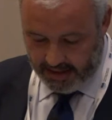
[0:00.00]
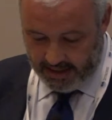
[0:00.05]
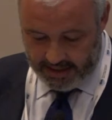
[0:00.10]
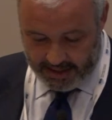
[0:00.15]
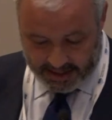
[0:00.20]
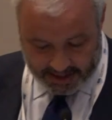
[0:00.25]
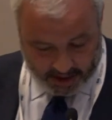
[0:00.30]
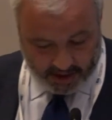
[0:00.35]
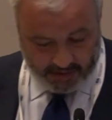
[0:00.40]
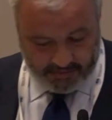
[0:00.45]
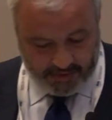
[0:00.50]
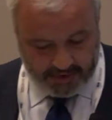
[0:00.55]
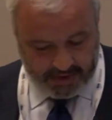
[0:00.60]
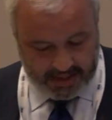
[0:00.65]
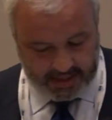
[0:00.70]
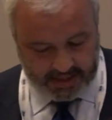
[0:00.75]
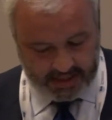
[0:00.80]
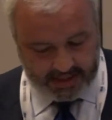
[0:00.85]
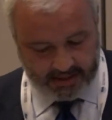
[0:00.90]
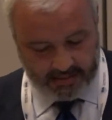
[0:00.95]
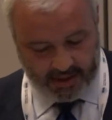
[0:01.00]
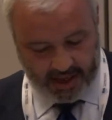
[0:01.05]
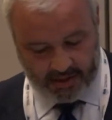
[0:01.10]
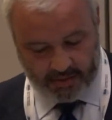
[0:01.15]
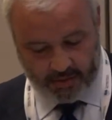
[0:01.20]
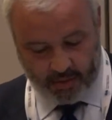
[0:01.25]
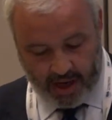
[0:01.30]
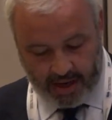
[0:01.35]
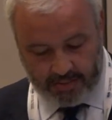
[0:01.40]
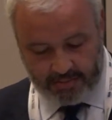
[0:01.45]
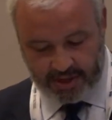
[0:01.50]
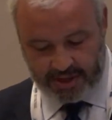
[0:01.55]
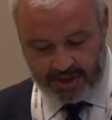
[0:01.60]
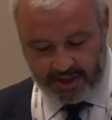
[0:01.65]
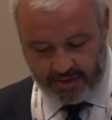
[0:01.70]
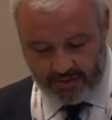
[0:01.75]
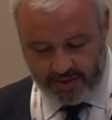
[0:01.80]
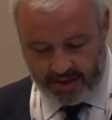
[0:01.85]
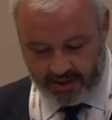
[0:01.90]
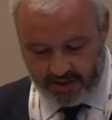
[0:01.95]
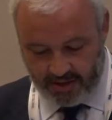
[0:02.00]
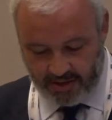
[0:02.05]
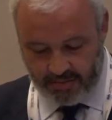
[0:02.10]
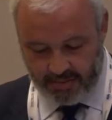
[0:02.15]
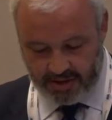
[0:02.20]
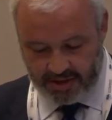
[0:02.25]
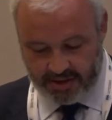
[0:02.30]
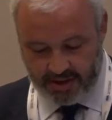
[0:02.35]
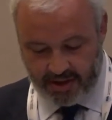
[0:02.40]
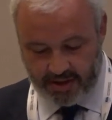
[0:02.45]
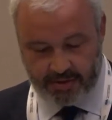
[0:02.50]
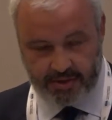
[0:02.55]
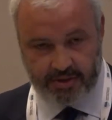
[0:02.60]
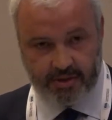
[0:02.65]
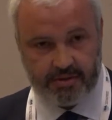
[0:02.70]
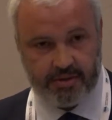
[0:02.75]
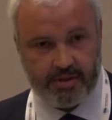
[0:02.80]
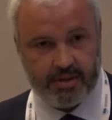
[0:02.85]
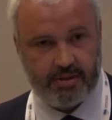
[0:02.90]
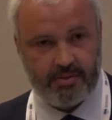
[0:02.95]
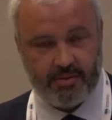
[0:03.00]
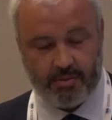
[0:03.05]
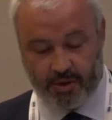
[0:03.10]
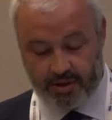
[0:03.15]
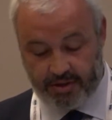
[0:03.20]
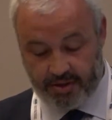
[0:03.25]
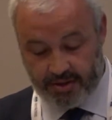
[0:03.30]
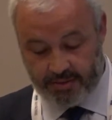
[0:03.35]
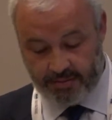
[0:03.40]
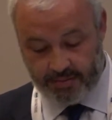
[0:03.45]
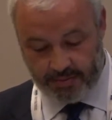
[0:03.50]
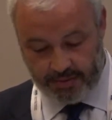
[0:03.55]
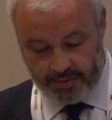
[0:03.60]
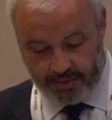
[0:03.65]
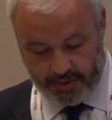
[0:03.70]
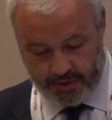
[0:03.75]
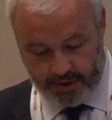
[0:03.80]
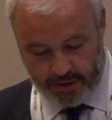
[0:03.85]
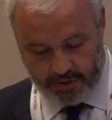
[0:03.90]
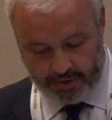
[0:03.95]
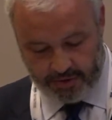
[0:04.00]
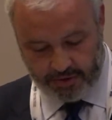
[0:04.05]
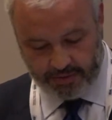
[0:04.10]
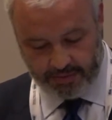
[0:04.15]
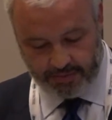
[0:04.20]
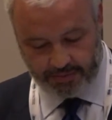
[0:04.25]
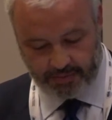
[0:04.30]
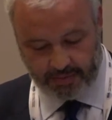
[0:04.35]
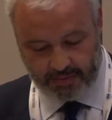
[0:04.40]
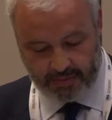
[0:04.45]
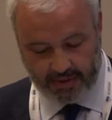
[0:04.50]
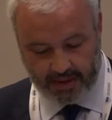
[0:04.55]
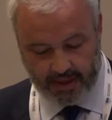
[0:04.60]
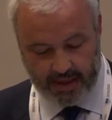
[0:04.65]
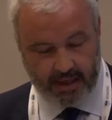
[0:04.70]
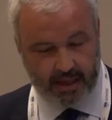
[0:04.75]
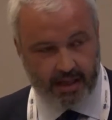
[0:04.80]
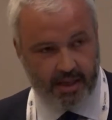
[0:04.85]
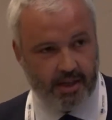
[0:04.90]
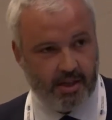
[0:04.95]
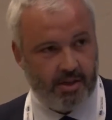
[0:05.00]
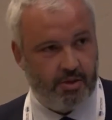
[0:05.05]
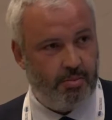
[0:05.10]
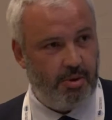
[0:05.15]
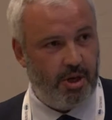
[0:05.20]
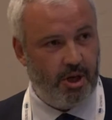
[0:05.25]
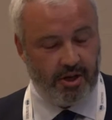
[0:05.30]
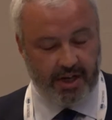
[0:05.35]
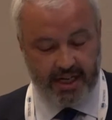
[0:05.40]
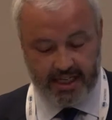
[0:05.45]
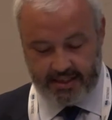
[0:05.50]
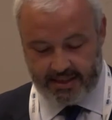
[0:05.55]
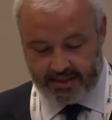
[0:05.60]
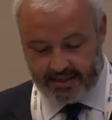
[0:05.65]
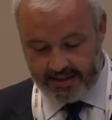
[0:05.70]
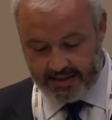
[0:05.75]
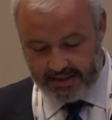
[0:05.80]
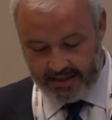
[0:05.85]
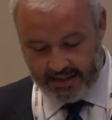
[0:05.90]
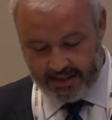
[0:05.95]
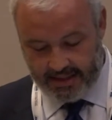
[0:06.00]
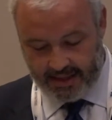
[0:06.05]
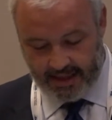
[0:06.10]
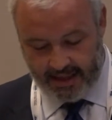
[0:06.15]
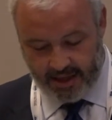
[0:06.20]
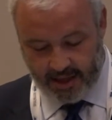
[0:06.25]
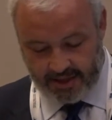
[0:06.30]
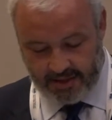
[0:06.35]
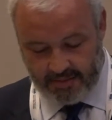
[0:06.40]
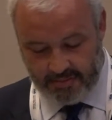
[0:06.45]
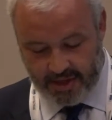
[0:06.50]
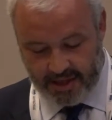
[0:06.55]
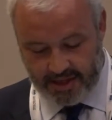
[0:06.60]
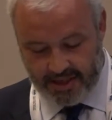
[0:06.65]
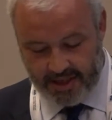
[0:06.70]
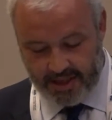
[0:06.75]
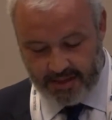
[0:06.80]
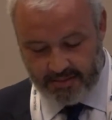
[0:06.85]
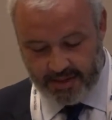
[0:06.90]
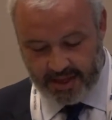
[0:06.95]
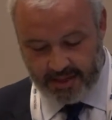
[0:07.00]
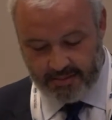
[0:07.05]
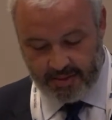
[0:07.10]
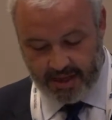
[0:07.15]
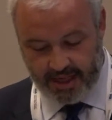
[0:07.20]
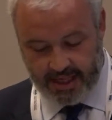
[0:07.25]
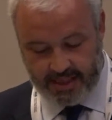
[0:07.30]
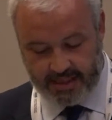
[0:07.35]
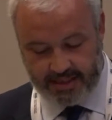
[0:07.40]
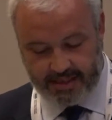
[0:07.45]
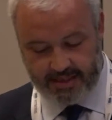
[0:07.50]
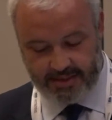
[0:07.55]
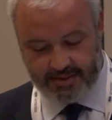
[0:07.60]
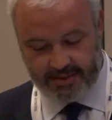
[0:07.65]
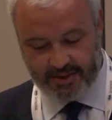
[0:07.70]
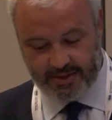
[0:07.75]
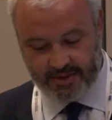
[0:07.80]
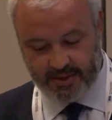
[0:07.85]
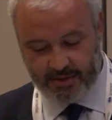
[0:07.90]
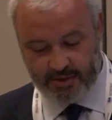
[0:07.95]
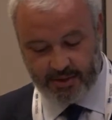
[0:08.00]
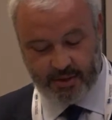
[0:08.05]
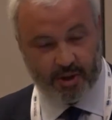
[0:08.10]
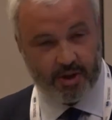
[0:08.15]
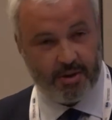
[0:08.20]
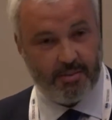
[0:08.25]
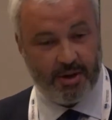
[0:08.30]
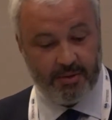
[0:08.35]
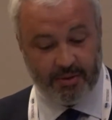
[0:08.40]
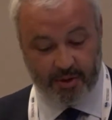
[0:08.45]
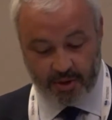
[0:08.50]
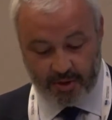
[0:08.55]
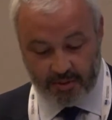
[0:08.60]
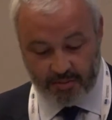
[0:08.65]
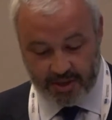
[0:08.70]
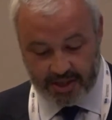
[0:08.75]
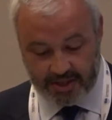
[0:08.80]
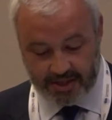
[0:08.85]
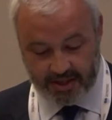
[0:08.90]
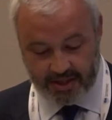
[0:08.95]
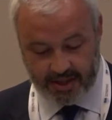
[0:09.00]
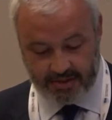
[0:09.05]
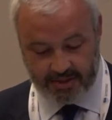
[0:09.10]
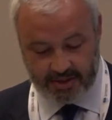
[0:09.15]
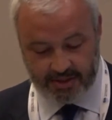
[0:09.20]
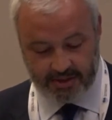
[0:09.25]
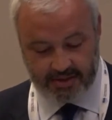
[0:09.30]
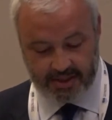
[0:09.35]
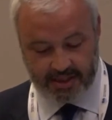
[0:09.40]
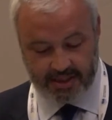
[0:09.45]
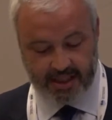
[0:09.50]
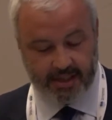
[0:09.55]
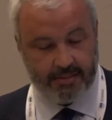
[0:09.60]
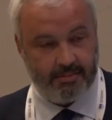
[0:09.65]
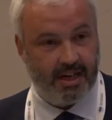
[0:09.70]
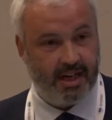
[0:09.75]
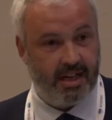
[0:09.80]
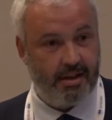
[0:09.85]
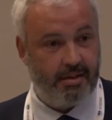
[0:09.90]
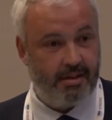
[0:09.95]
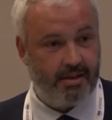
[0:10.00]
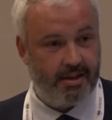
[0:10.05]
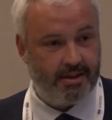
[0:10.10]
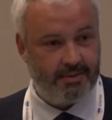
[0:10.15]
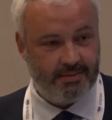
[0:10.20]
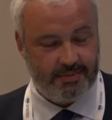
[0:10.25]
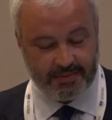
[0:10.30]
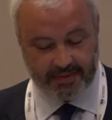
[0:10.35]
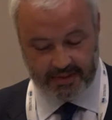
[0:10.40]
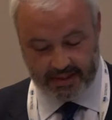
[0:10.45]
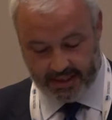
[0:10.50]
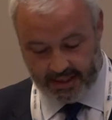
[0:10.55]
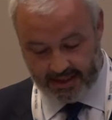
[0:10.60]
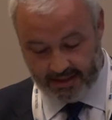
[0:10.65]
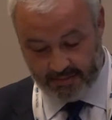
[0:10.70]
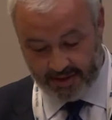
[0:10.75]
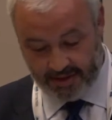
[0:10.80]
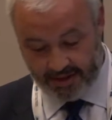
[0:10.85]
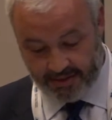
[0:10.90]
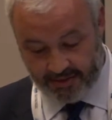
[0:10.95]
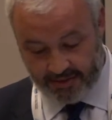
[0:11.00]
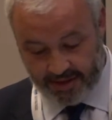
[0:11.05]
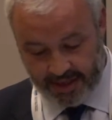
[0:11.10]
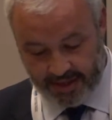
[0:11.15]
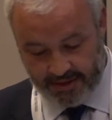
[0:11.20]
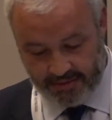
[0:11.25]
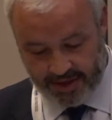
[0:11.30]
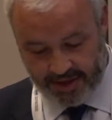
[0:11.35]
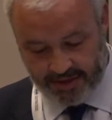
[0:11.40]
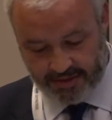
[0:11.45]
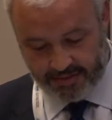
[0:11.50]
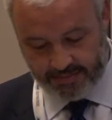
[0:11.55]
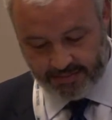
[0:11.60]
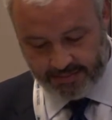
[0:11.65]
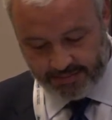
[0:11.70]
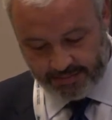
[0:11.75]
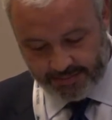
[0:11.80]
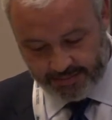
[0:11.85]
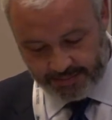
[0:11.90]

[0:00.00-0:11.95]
This conference is about one particular non-conventional resource, water reuse. To be honest, I cannot imagine a better place to talk about non-conventional resources than Valencia, than the Mediterranean region.